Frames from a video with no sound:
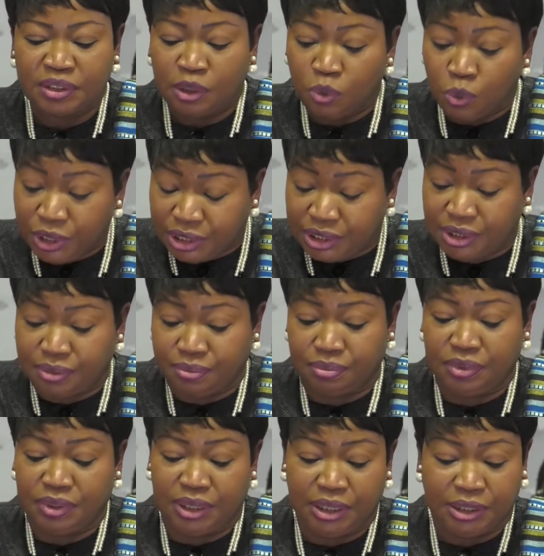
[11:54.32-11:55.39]
which
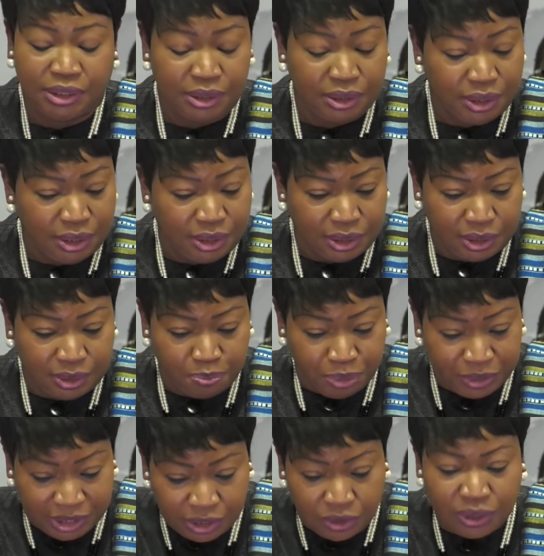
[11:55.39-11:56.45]
is
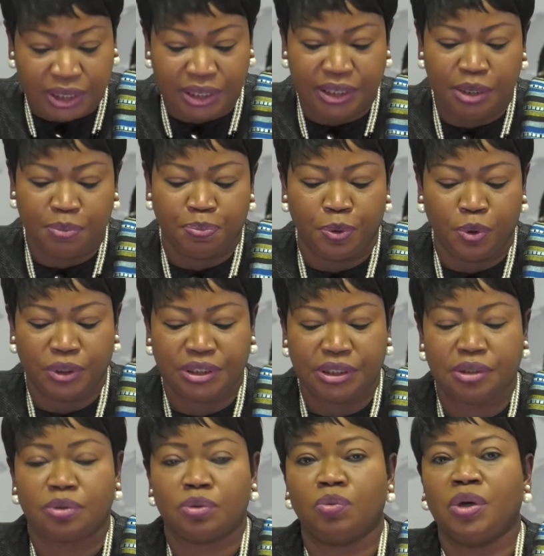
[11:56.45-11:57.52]
particularly
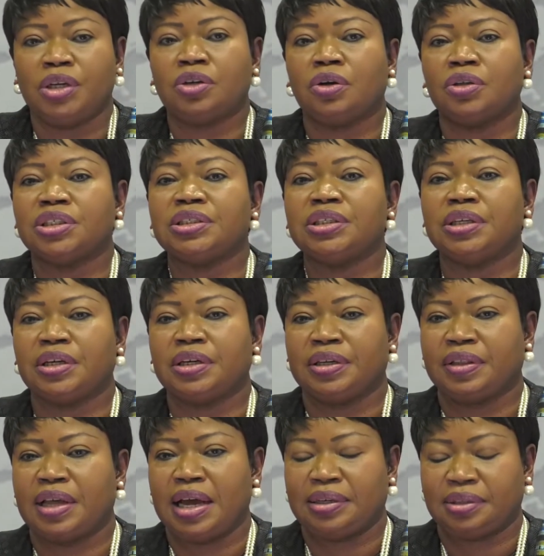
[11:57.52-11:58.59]
important when
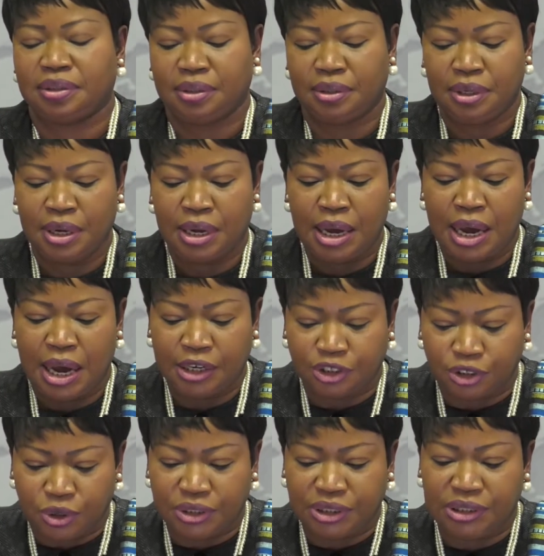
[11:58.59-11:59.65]
considering that
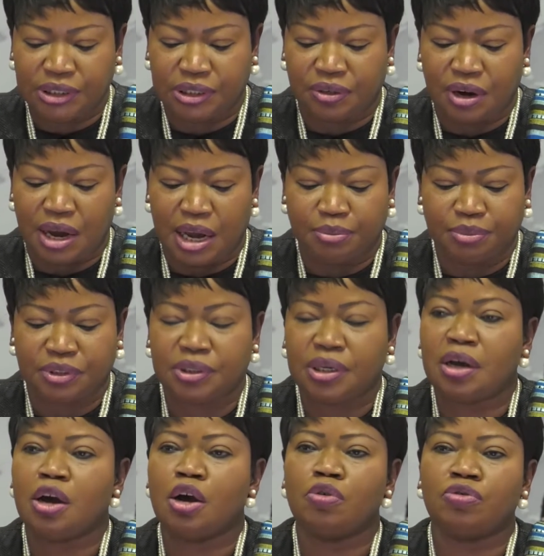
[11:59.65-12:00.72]
atrocity crimes
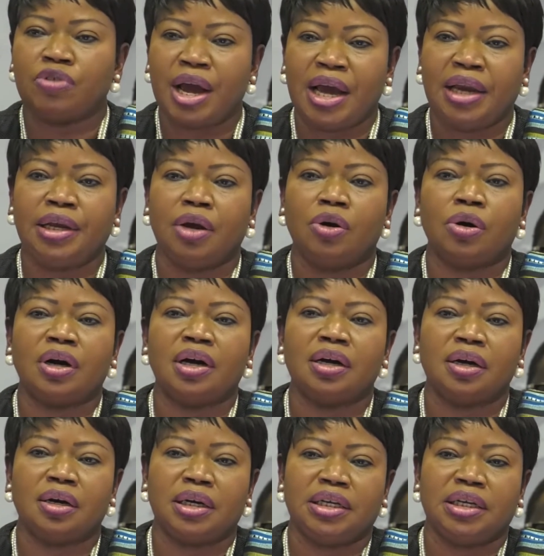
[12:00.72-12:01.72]
rarely occur